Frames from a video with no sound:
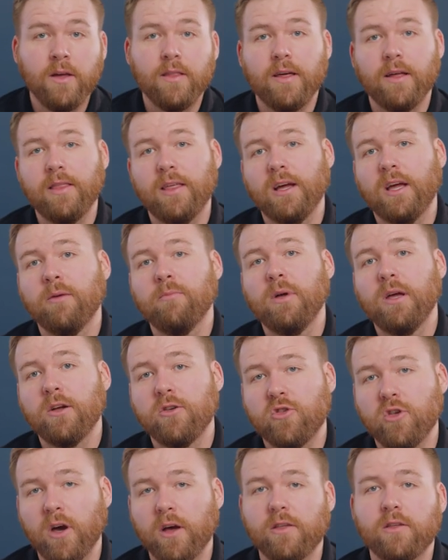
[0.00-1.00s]
that they can be
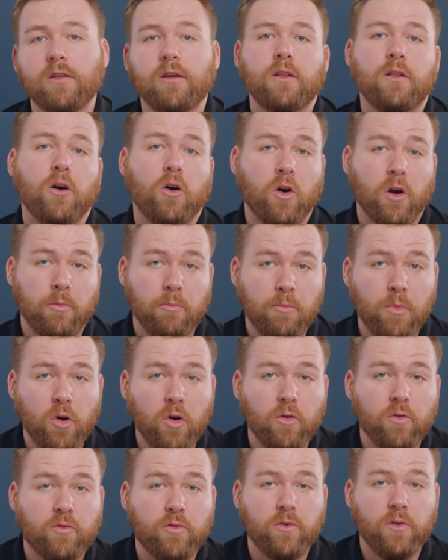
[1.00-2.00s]
adjusted or
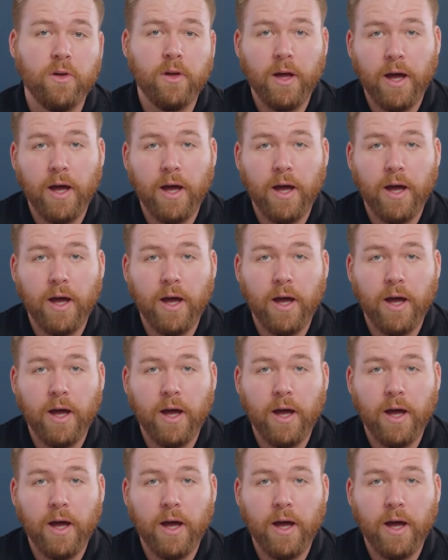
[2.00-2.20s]
moved